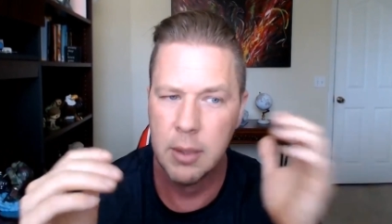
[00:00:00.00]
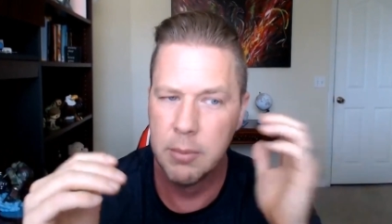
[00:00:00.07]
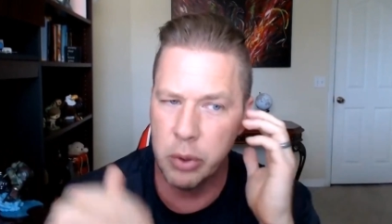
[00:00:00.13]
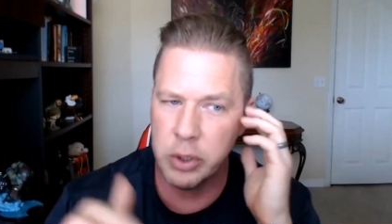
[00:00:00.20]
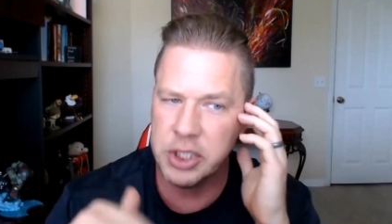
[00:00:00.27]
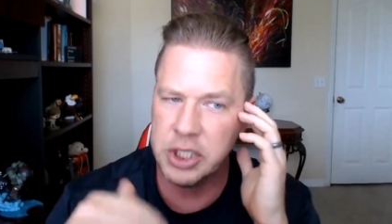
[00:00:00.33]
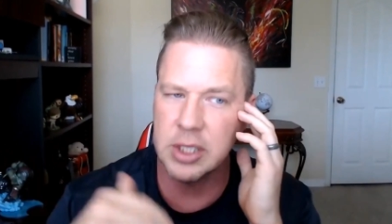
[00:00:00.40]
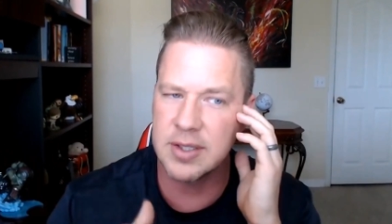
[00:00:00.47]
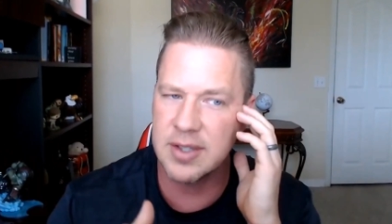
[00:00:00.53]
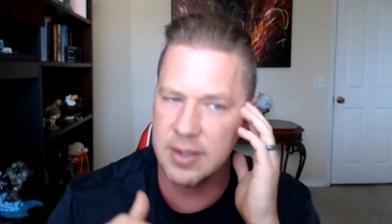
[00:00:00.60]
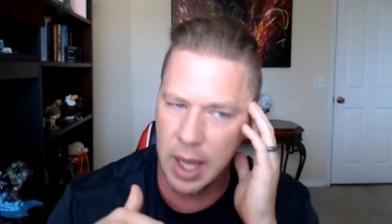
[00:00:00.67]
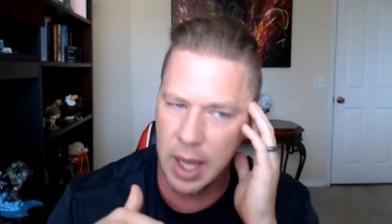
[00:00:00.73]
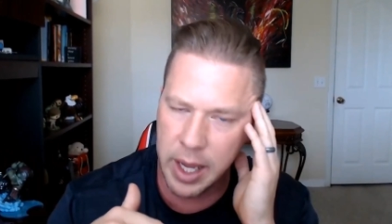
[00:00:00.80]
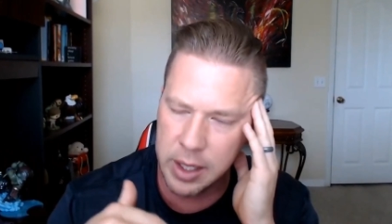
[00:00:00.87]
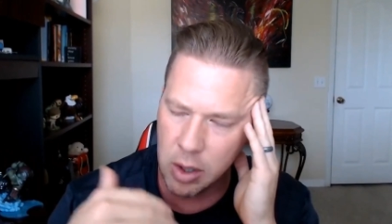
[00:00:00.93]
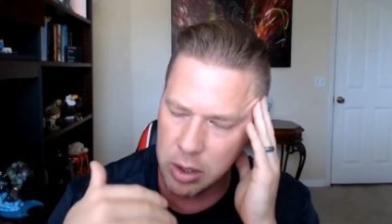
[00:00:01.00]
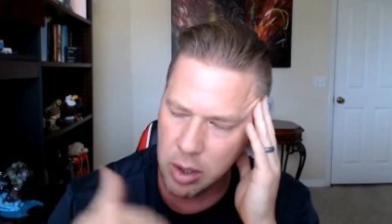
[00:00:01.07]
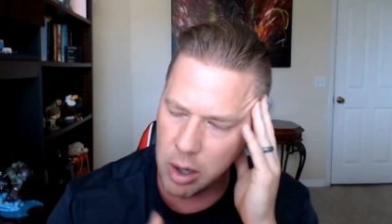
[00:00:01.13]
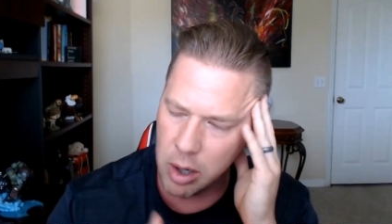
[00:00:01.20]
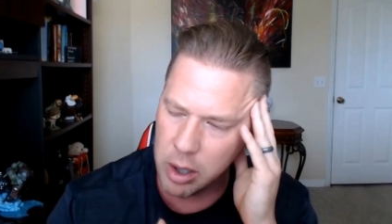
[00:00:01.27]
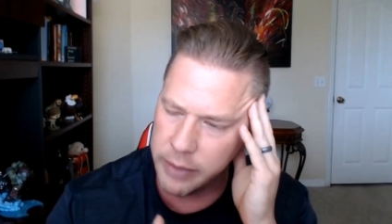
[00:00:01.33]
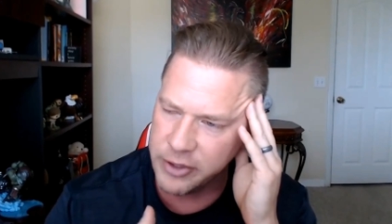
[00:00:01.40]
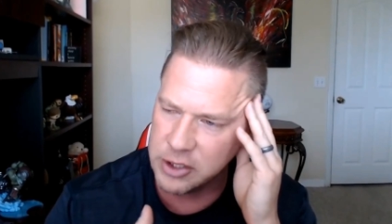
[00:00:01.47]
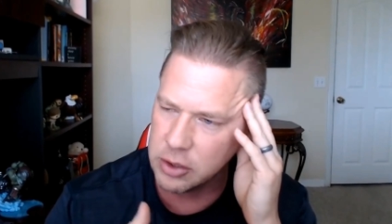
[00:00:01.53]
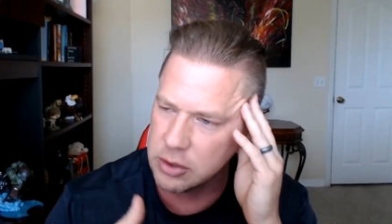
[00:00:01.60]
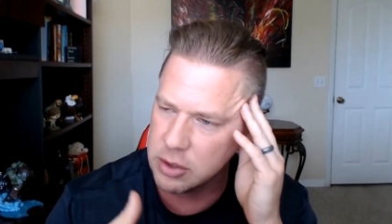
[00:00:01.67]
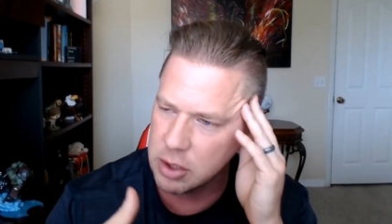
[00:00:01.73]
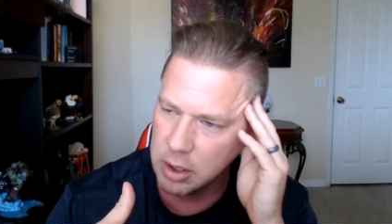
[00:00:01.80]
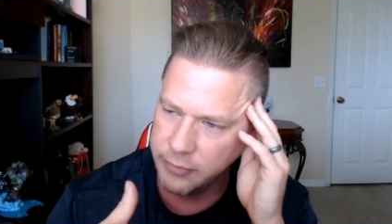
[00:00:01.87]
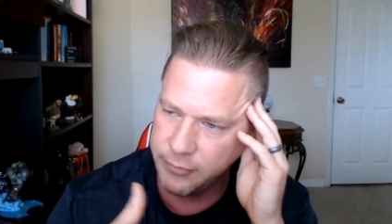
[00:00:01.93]
Pushing a sled on artificial
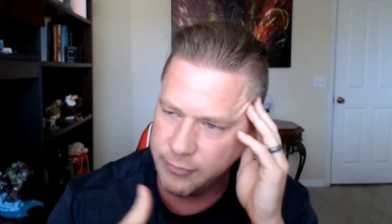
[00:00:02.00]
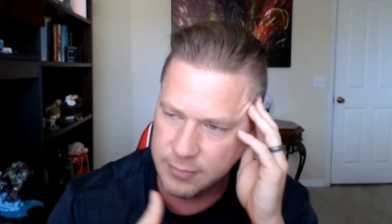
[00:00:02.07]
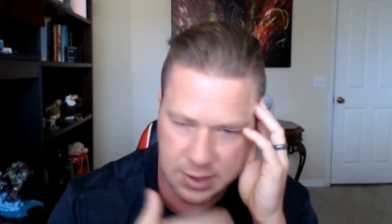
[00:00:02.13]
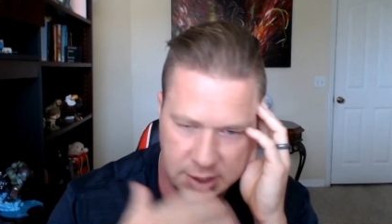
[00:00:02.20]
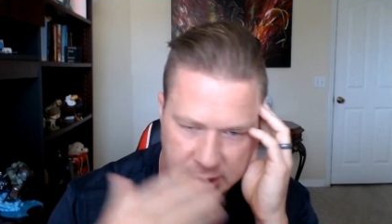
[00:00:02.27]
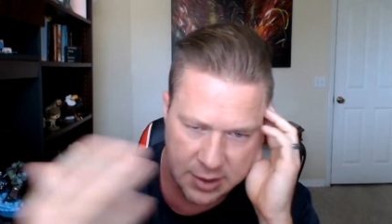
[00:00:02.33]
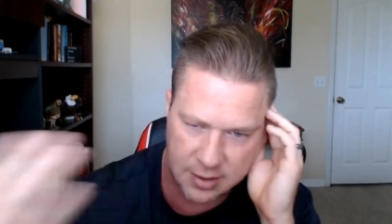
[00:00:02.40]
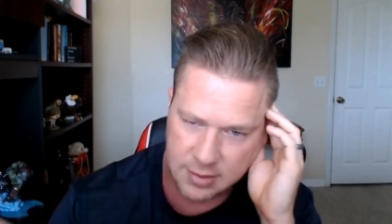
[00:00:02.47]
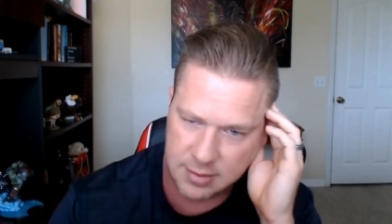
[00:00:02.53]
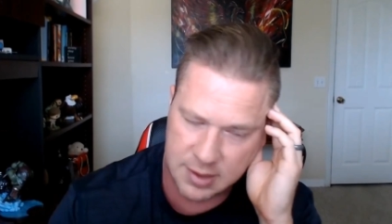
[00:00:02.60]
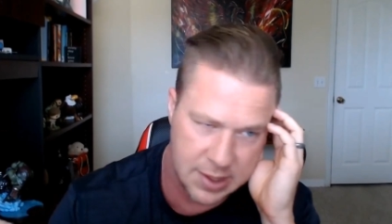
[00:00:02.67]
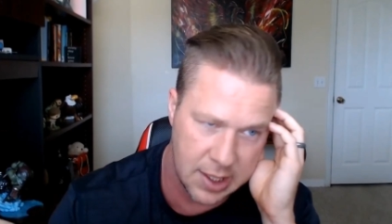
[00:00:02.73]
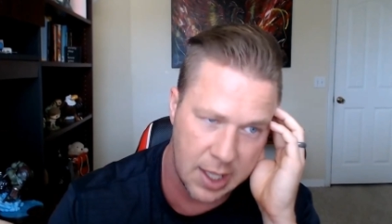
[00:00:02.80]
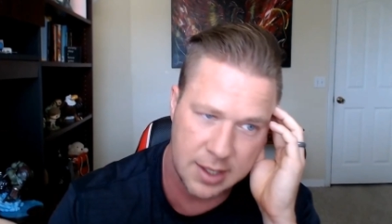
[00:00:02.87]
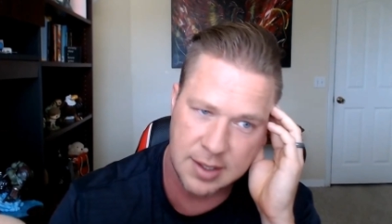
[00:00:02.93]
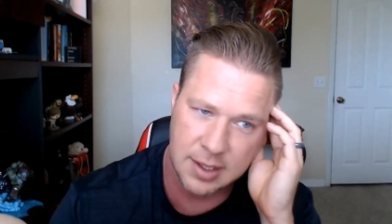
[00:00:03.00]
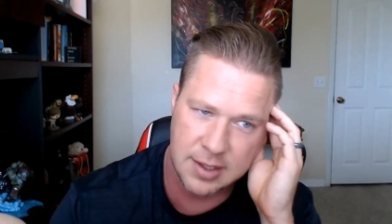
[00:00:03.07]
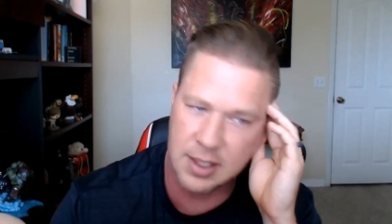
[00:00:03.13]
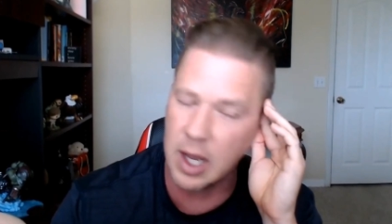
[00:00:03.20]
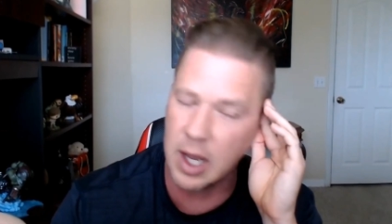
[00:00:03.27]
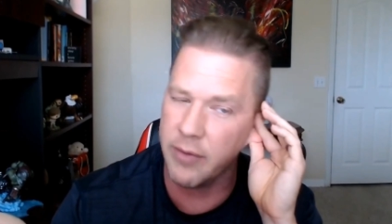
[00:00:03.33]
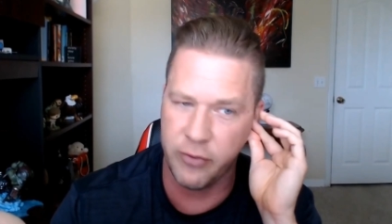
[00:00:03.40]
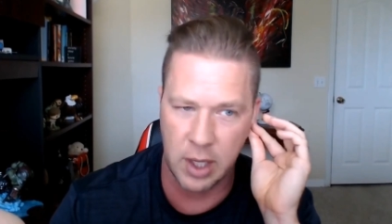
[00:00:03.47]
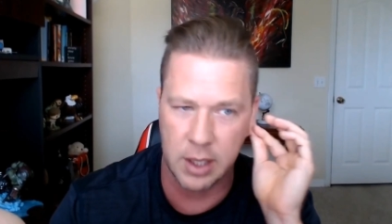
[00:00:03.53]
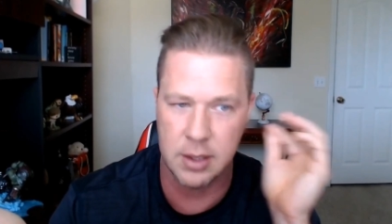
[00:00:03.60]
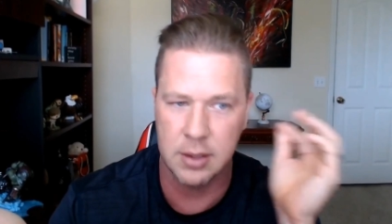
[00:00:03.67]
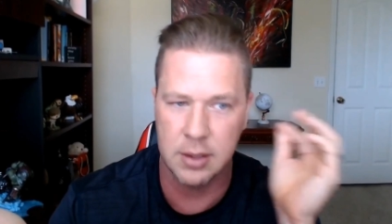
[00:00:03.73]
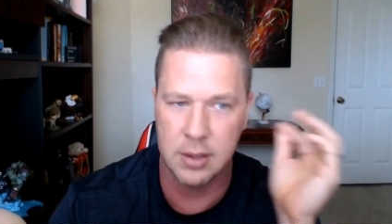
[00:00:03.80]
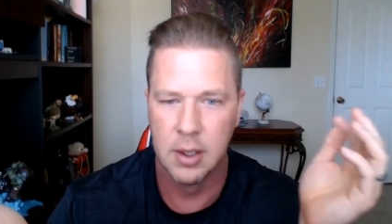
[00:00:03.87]
turf just sucks. It's not fun.